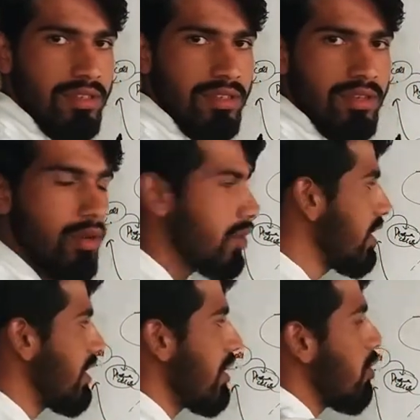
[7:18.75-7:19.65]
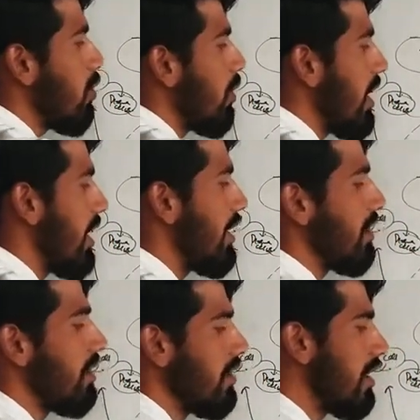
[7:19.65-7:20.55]
Okay, they go and
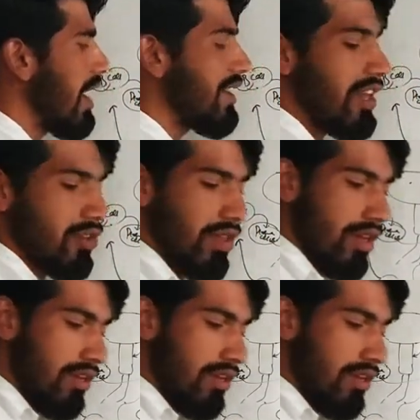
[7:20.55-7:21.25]
attach to the